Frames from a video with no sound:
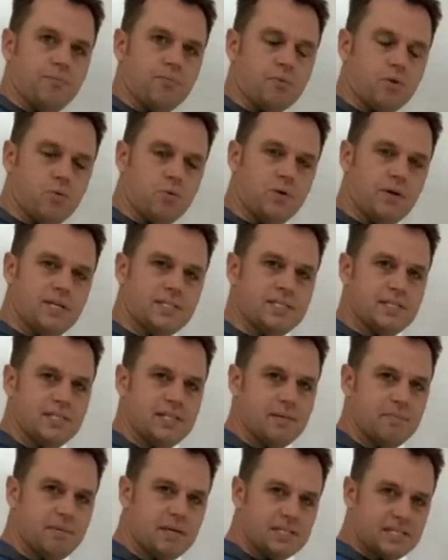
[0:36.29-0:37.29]
What is it that
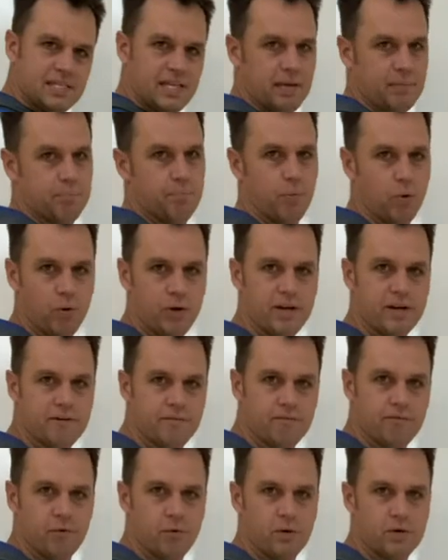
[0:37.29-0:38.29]
makes that buoyant
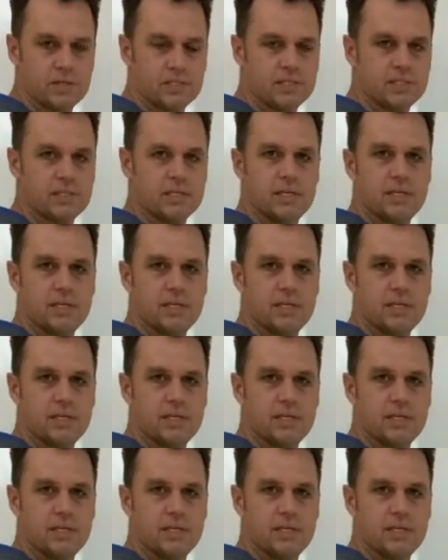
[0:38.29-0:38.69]
force